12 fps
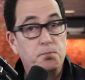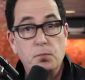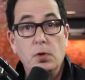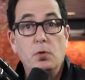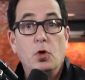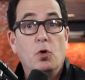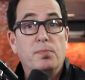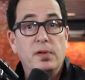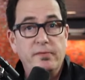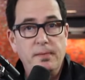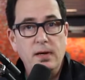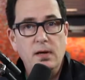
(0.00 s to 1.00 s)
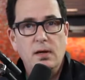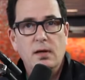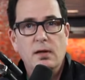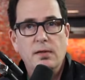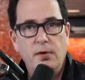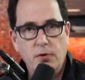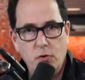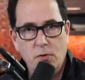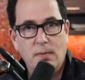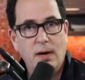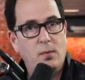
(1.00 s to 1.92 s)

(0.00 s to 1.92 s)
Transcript: You don't believe me? They're doing my